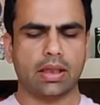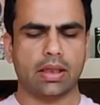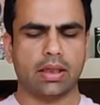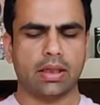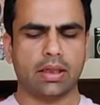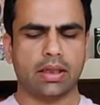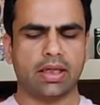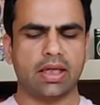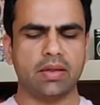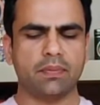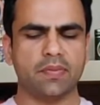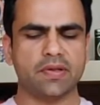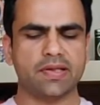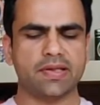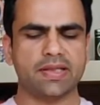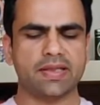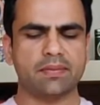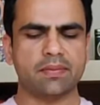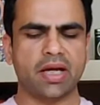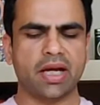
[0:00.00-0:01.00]
You keep a
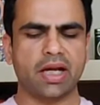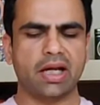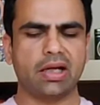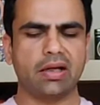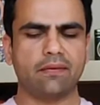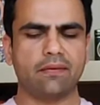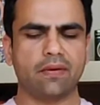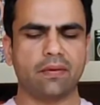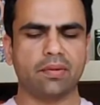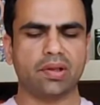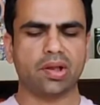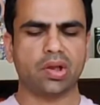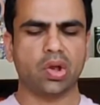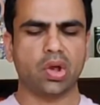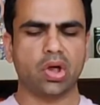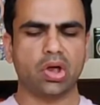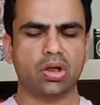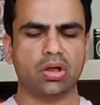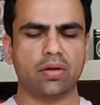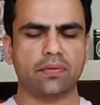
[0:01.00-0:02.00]
smile from the
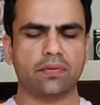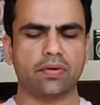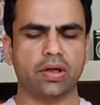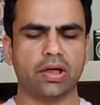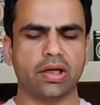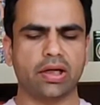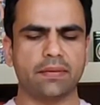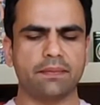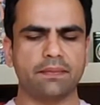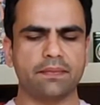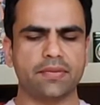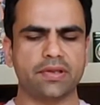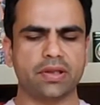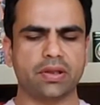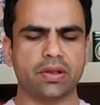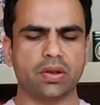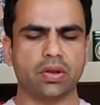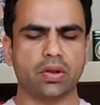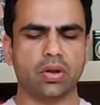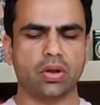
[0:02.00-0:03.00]
corner of your lips and
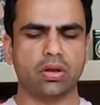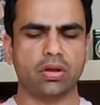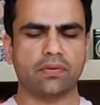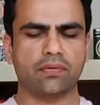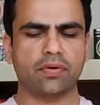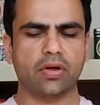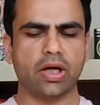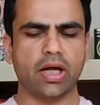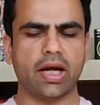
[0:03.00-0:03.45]
the corner of your